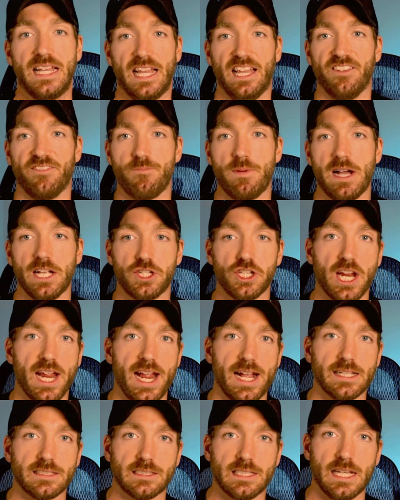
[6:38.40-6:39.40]
If by
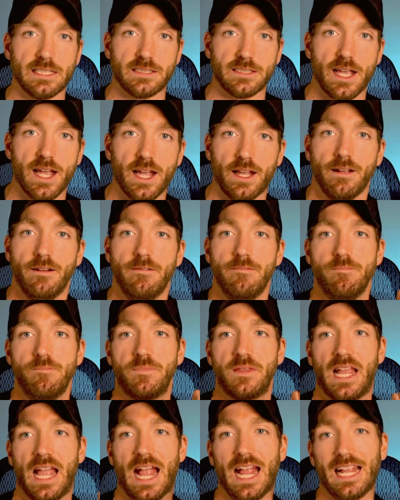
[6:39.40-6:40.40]
chance they say,
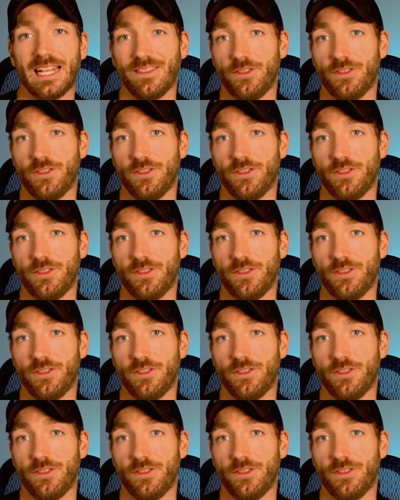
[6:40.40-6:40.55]
hey,